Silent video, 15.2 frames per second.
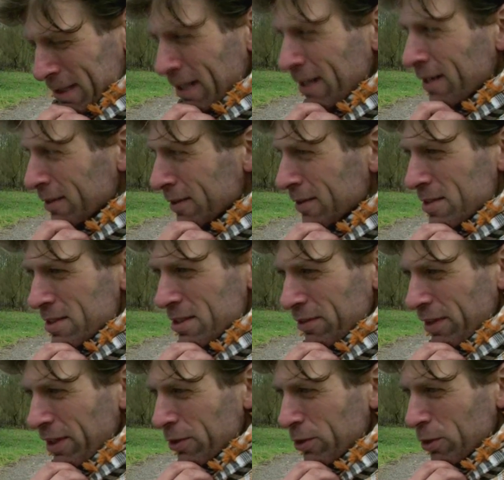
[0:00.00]
Yeah, it's a
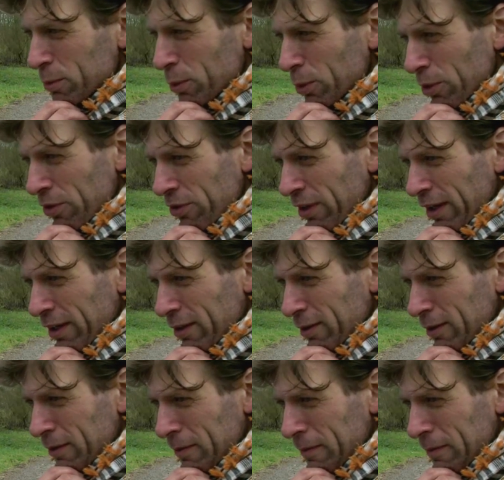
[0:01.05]
very good motorcycle.